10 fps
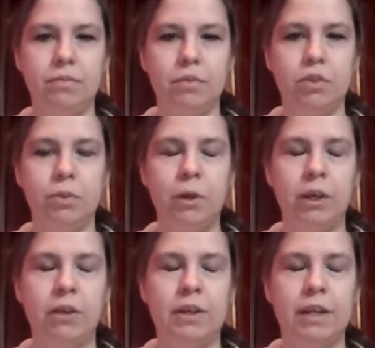So put
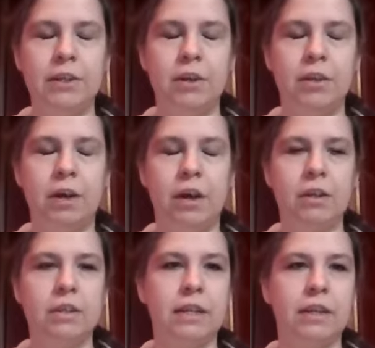your attention on the
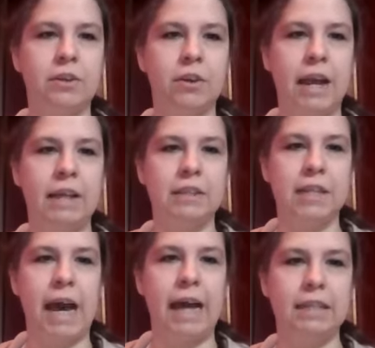heart center as
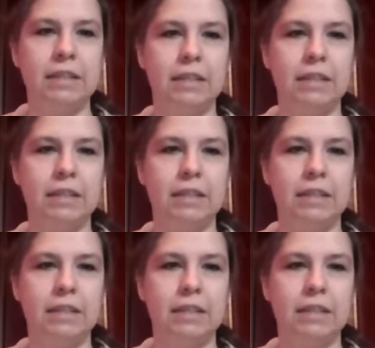that.